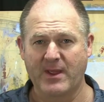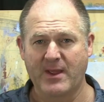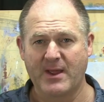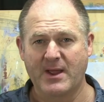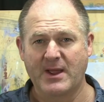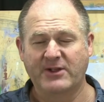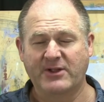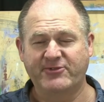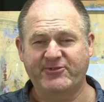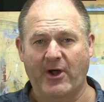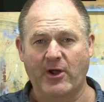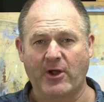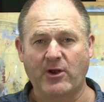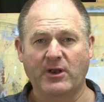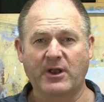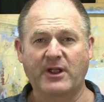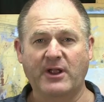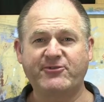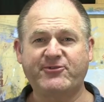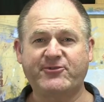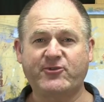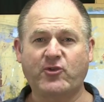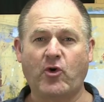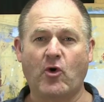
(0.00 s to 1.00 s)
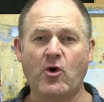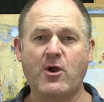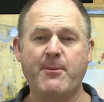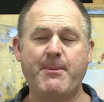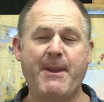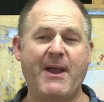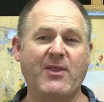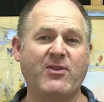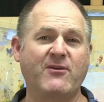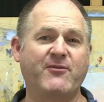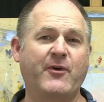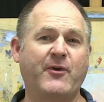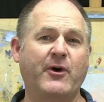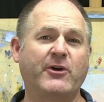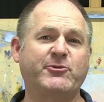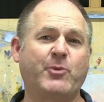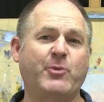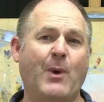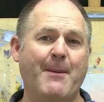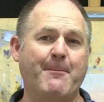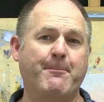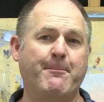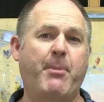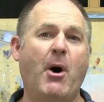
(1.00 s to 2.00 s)
So let's talk about the first
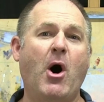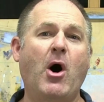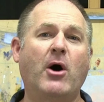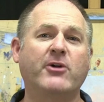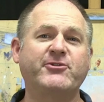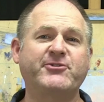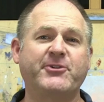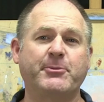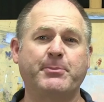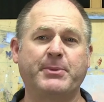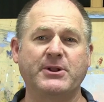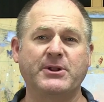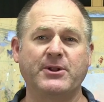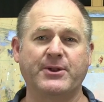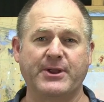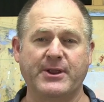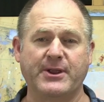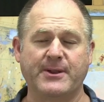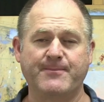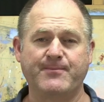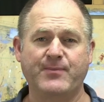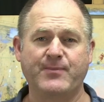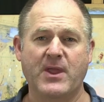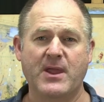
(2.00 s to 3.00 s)
one, possibility.